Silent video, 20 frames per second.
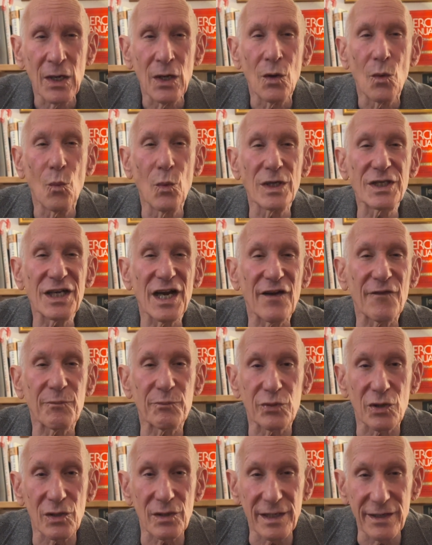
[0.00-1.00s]
Which have
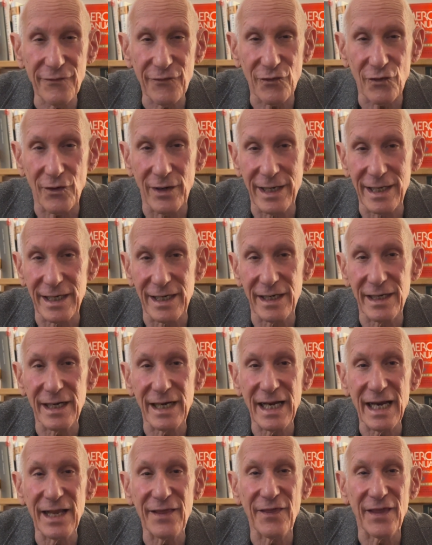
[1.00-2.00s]
proliferated
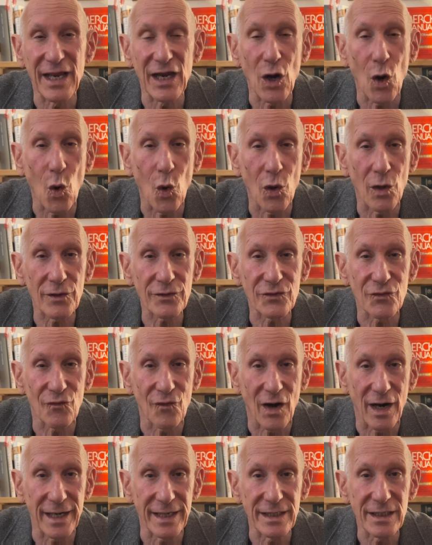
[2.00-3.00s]
in the
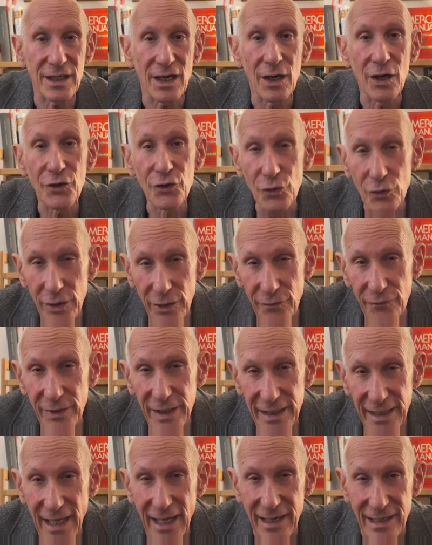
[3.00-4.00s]
alt-right, you can read
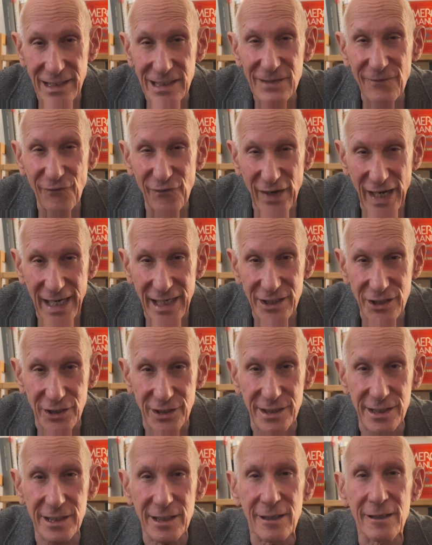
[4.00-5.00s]
that as
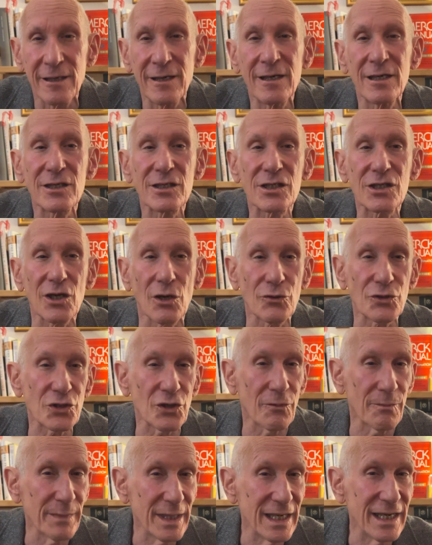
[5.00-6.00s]
fascist, social
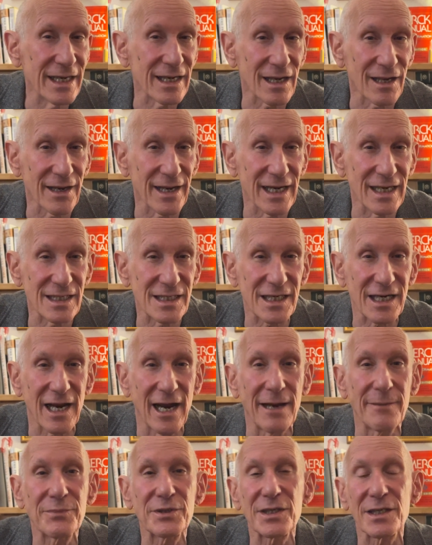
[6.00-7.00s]
media
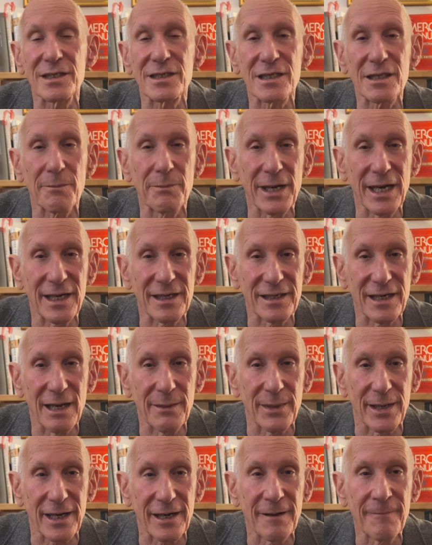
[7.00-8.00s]
landscape since the
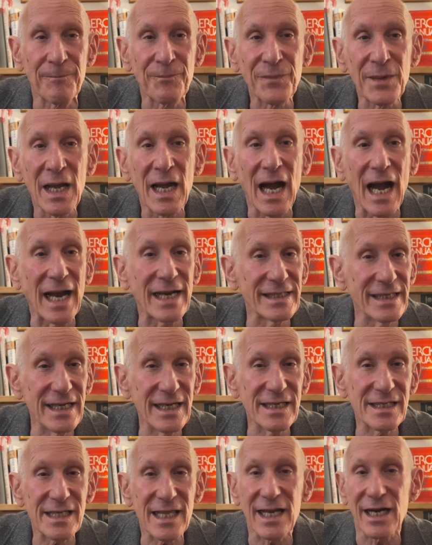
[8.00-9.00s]
pandemic.
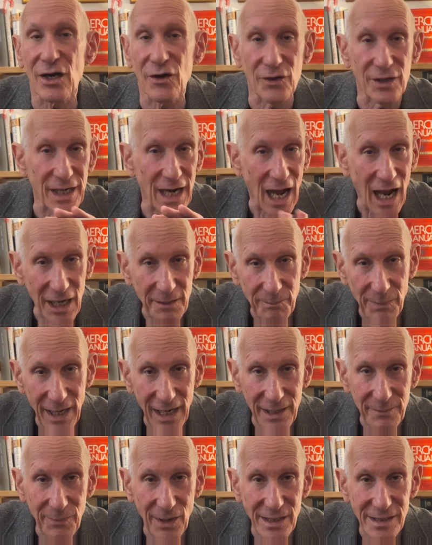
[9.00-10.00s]
Ideas that are not
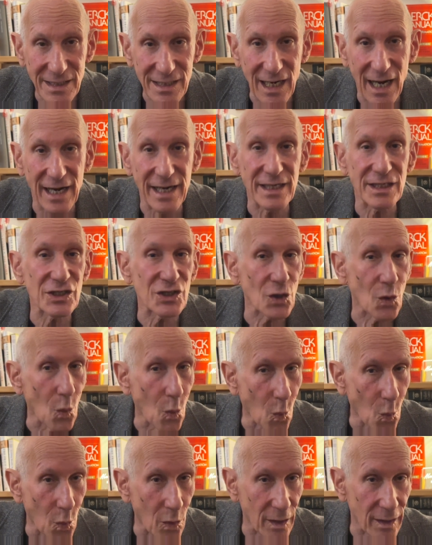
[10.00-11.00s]
backed by science
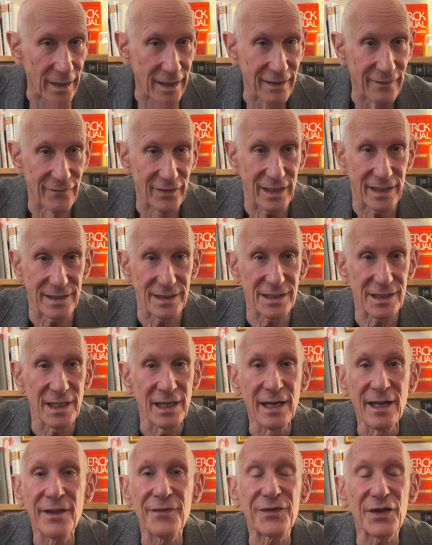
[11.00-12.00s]
or evidence.
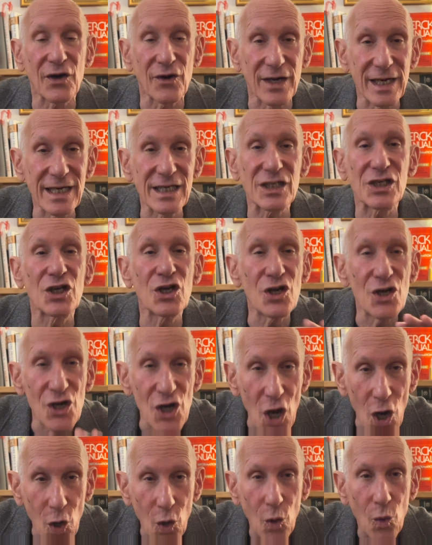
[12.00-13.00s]
There is
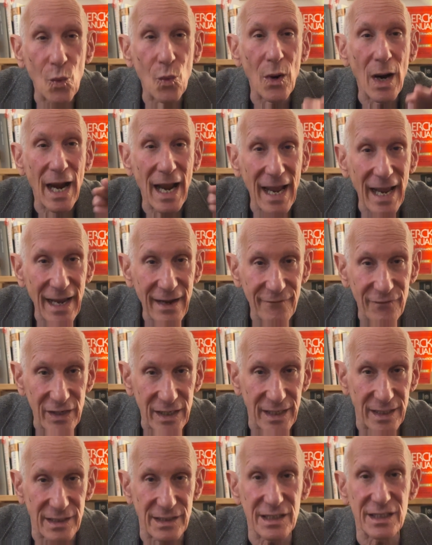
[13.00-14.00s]
no
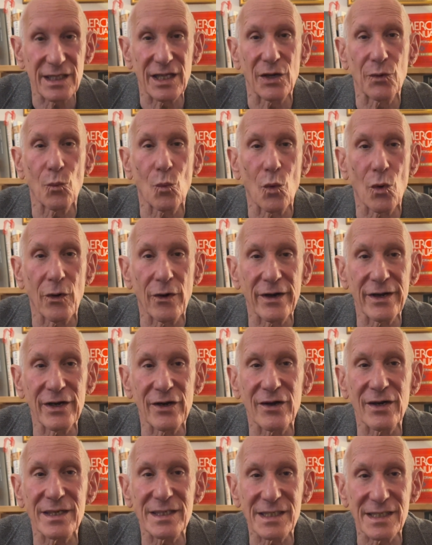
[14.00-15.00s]
evidence that
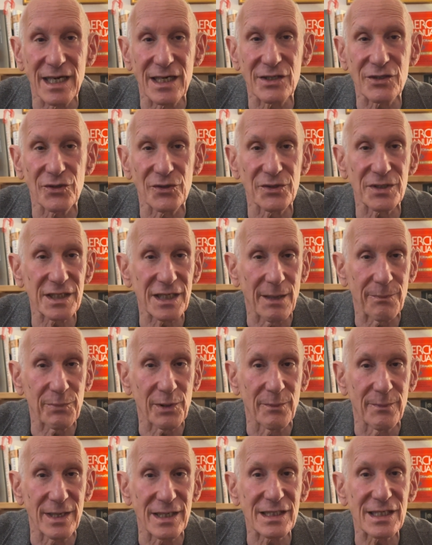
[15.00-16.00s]
Warrior Essential
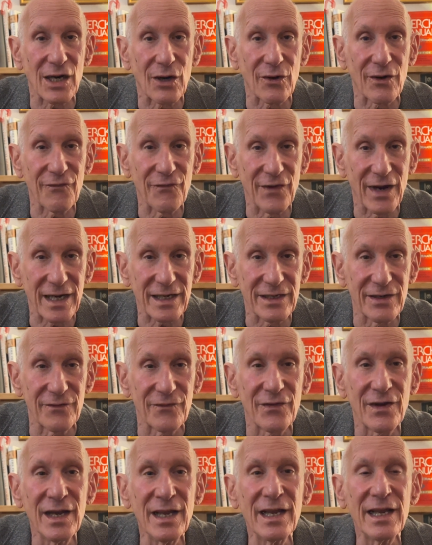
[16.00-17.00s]
supplements are effective
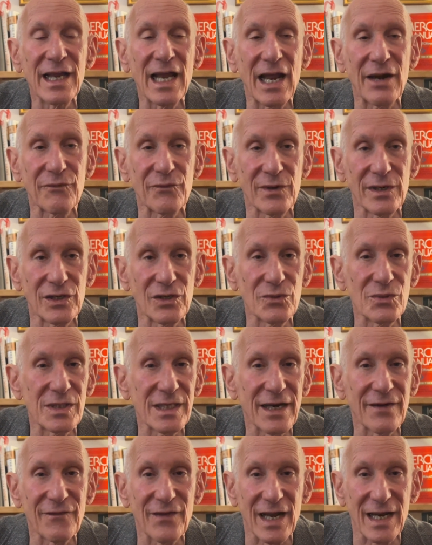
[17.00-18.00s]
at
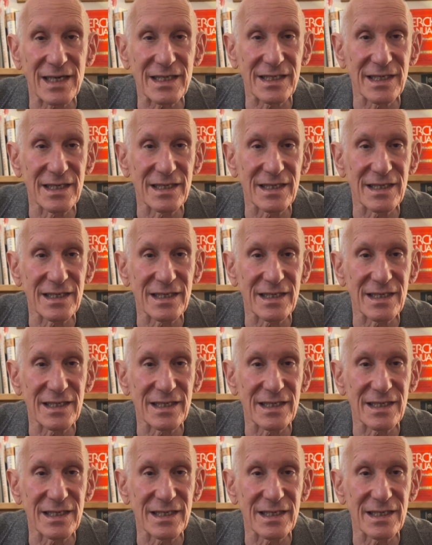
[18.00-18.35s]
reducing vaccine